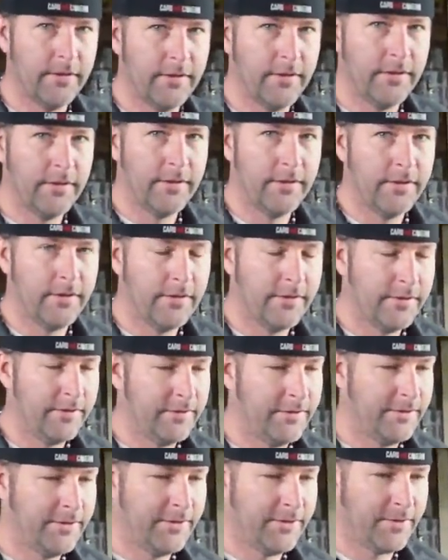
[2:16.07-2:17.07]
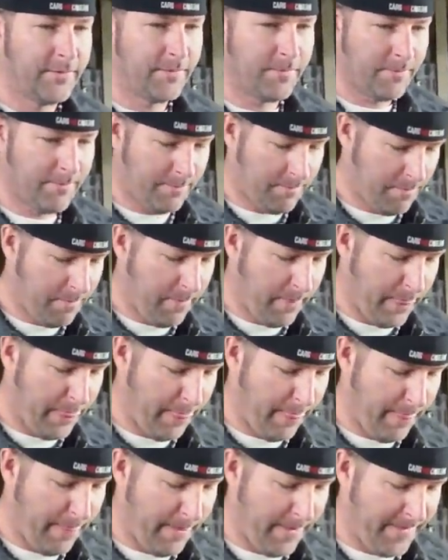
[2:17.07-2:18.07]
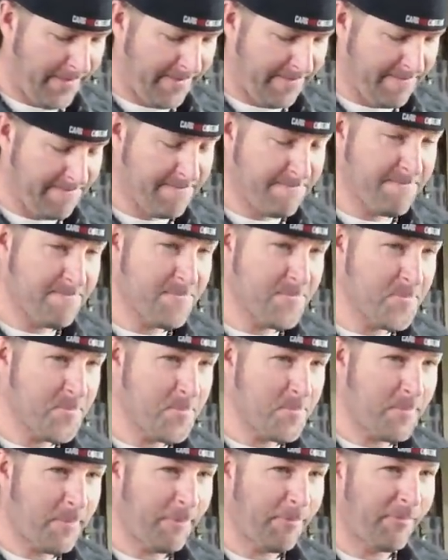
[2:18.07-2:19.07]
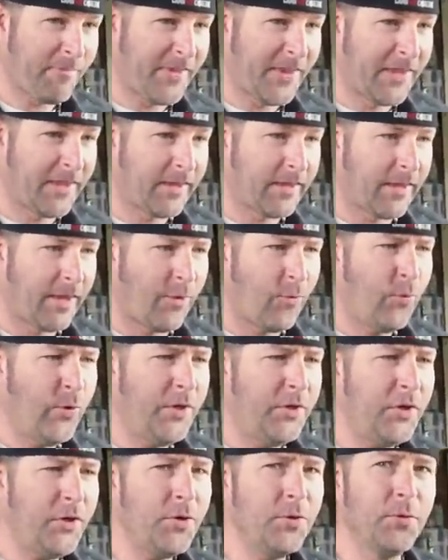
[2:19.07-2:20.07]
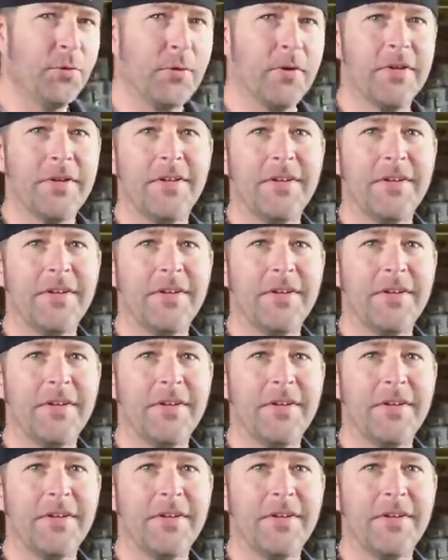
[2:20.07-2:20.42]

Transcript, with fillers: it looks like we have a mini trophy truck rear end. We do.